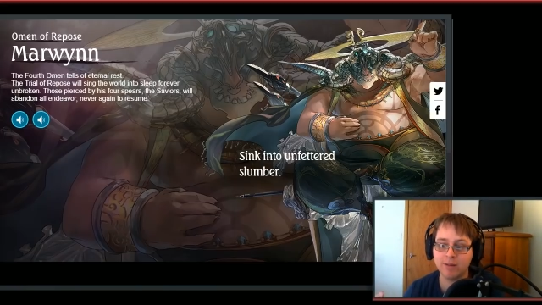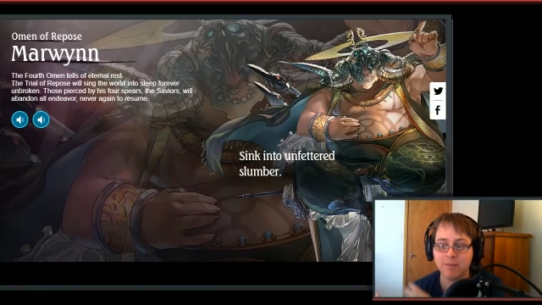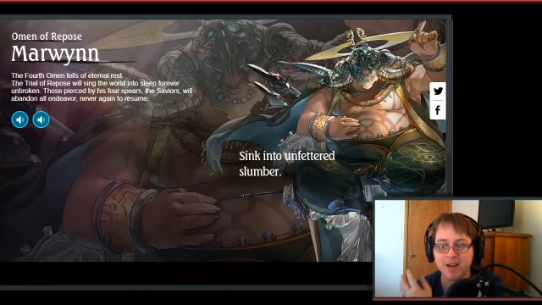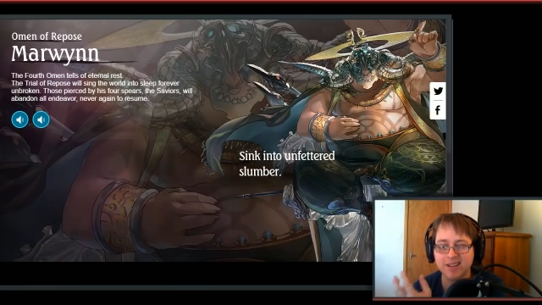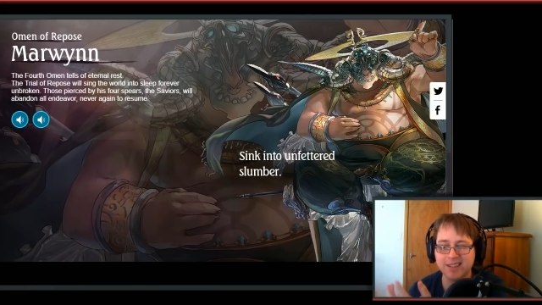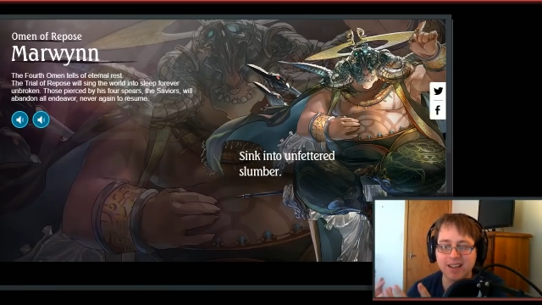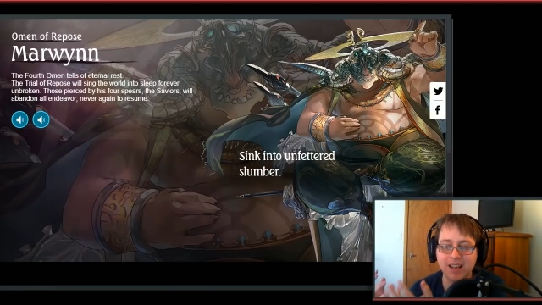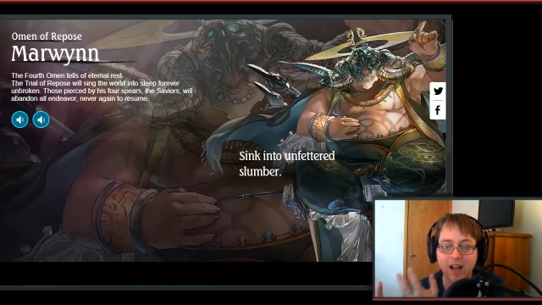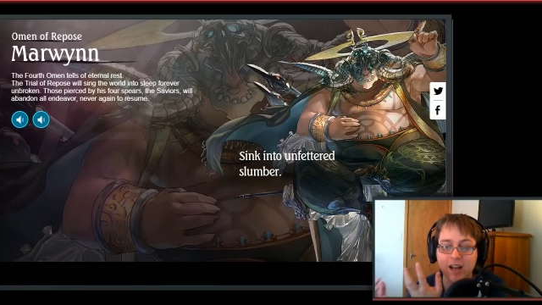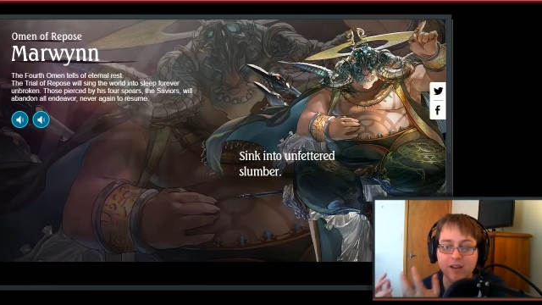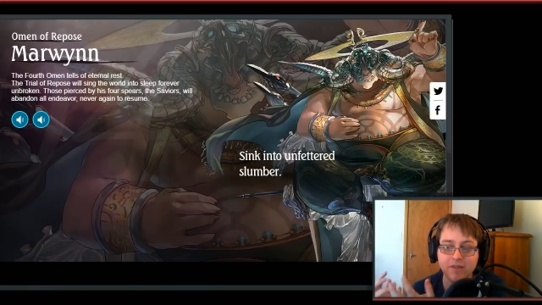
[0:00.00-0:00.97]
Monks can
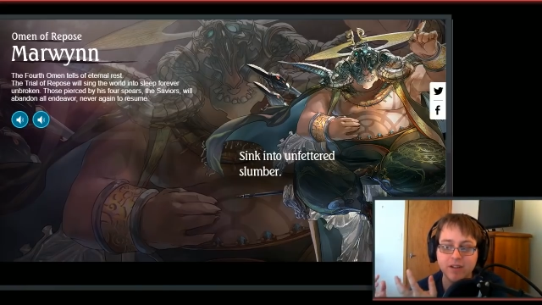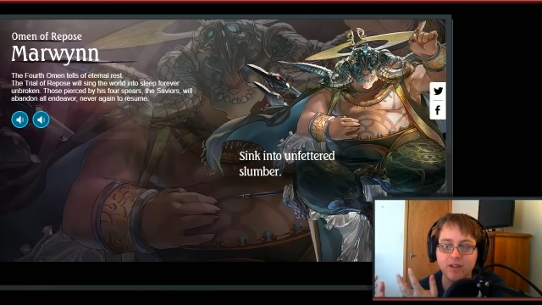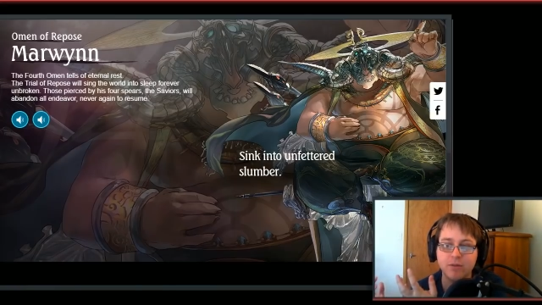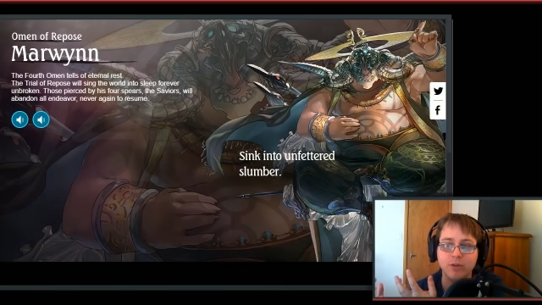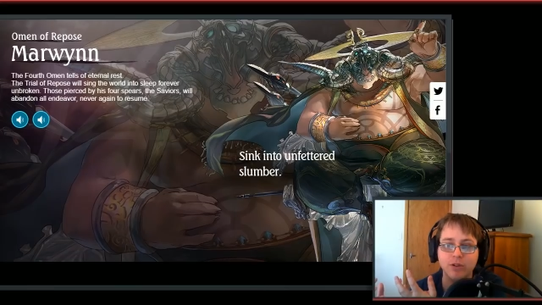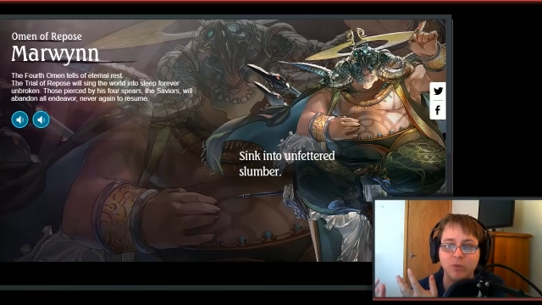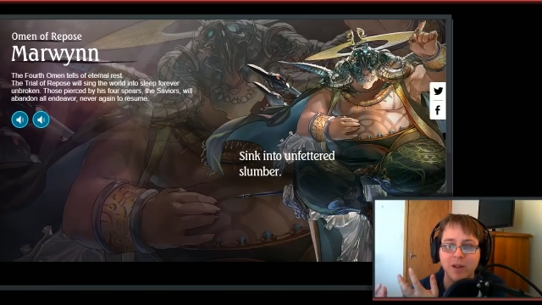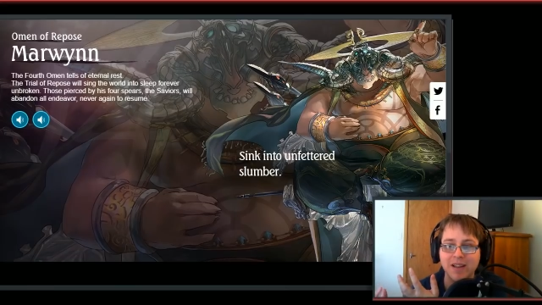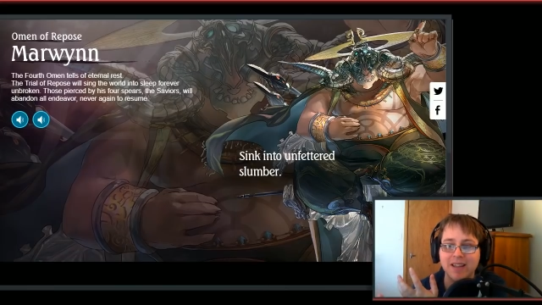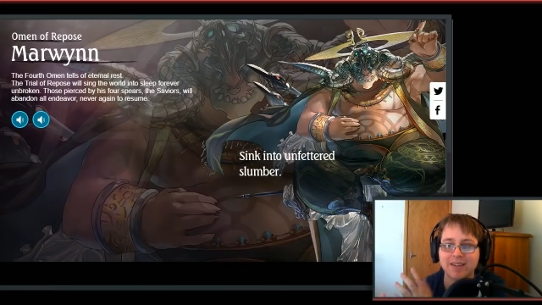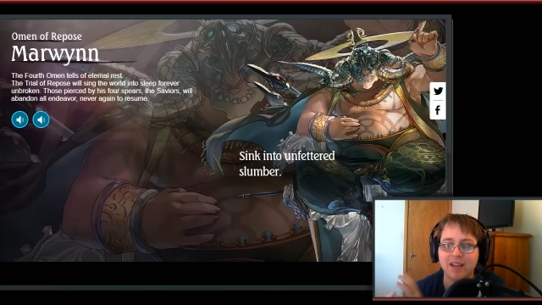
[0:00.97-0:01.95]
kind of fit into Rune as
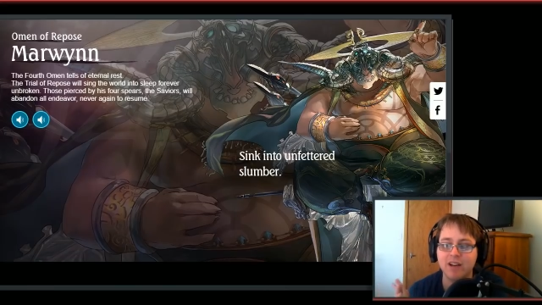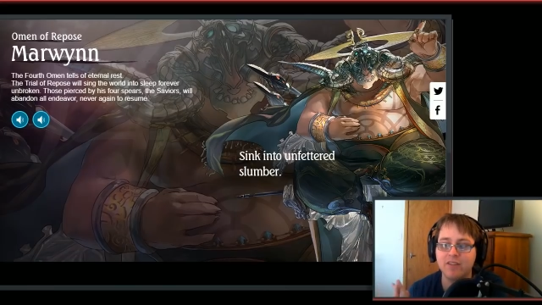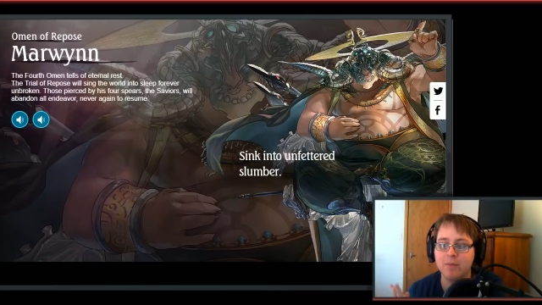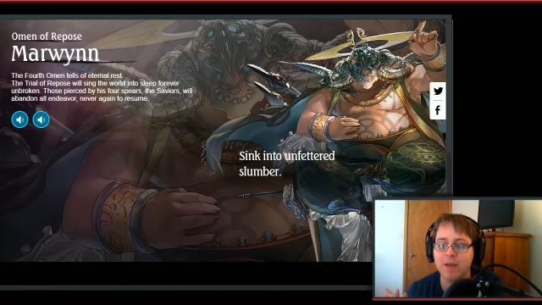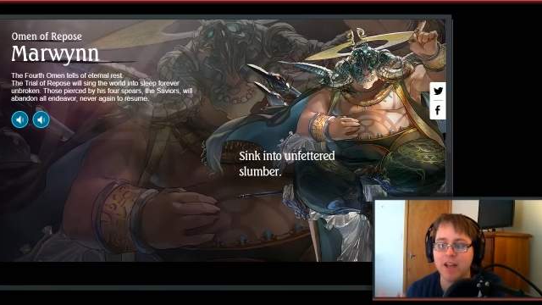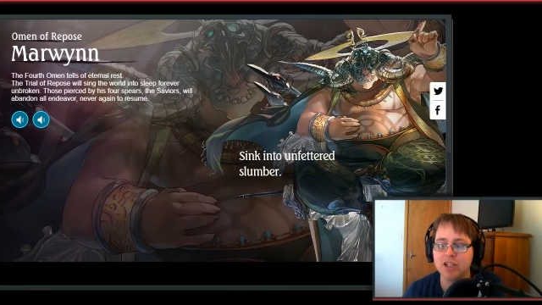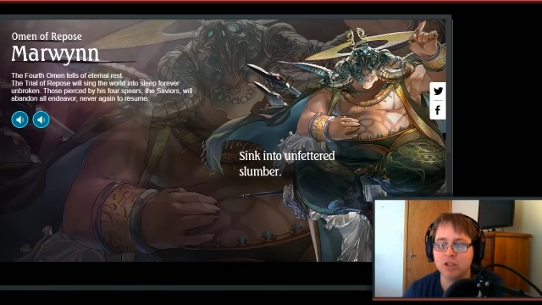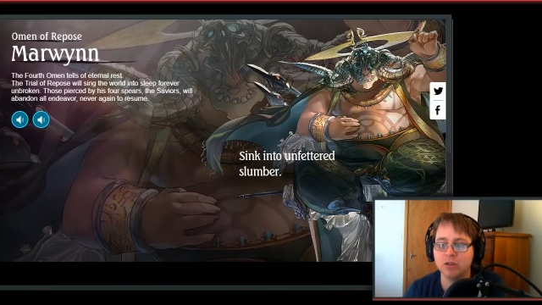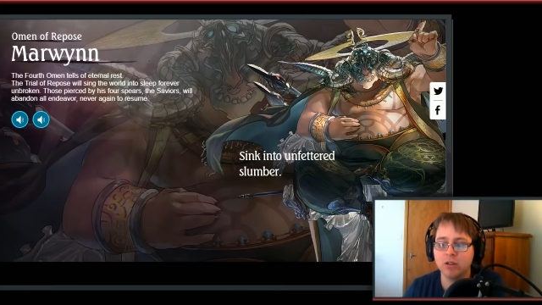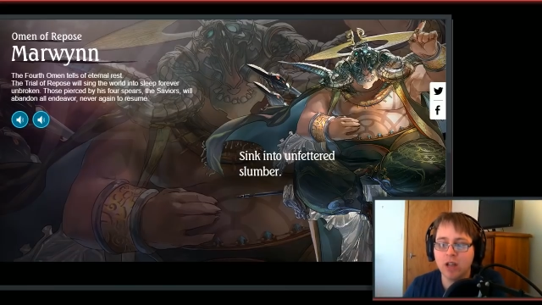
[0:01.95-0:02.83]
well as kind of a magical,